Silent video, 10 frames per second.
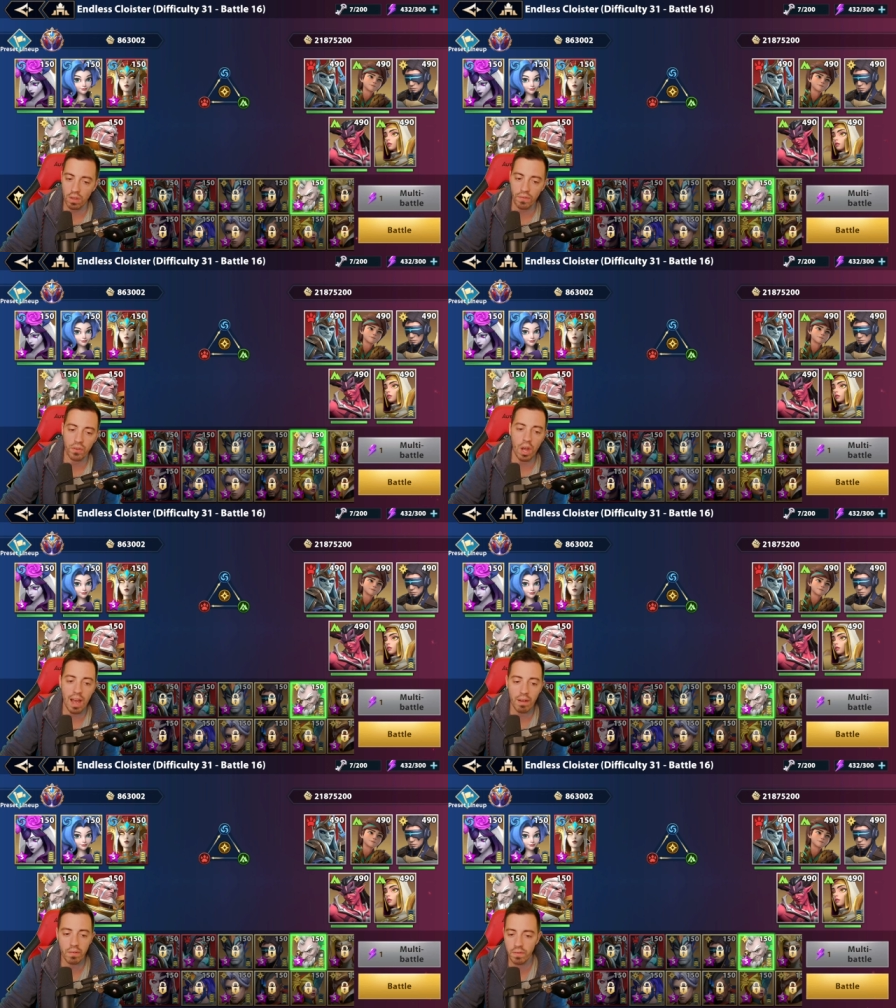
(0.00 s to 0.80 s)
If you
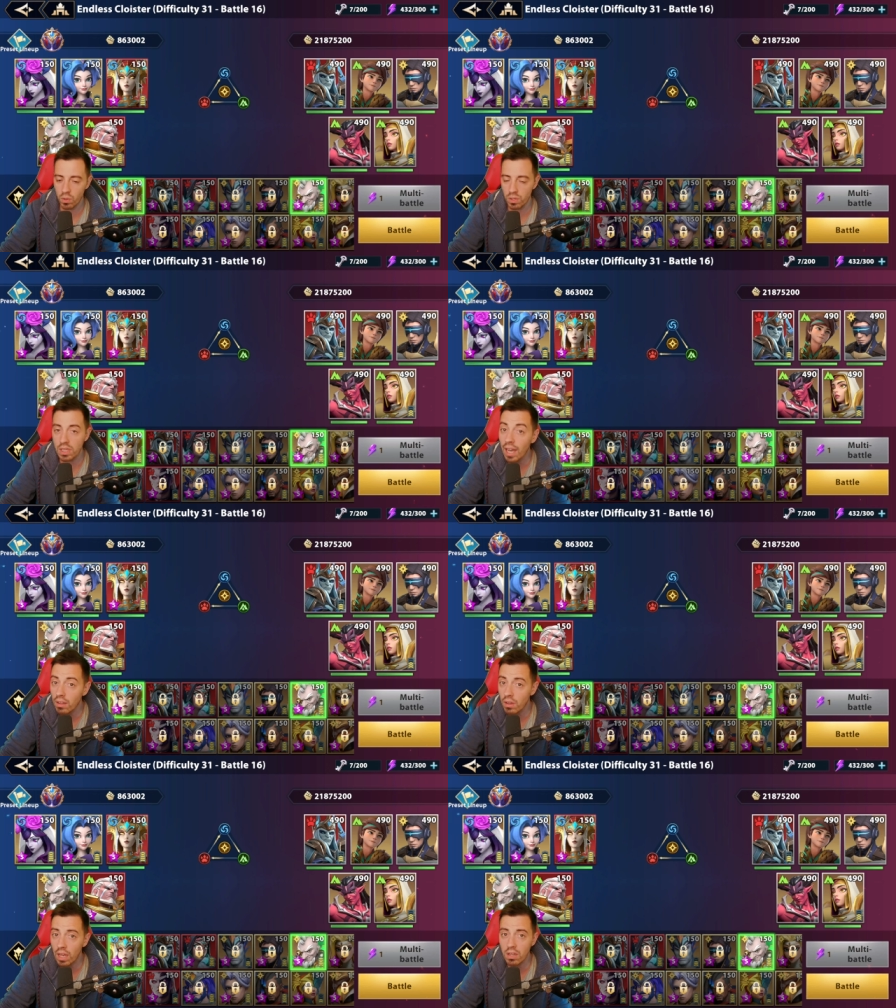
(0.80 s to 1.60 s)
have a Veronica
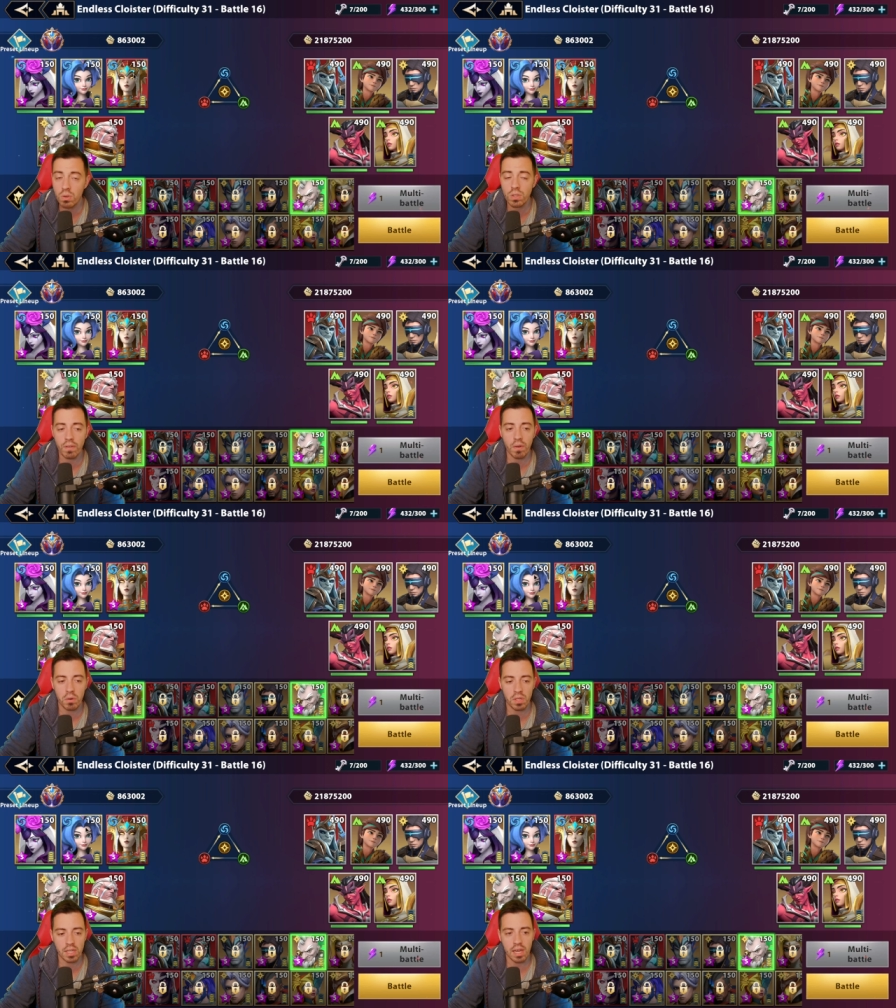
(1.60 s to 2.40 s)
you can use a
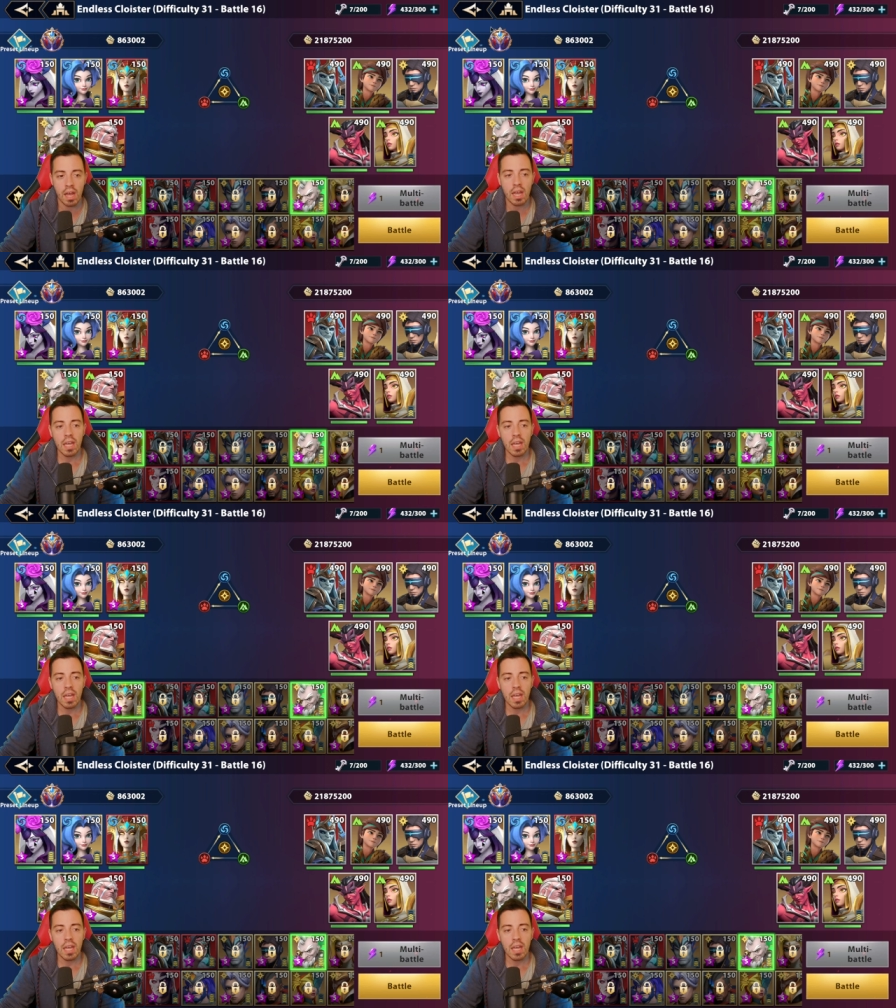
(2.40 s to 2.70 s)
Veronica.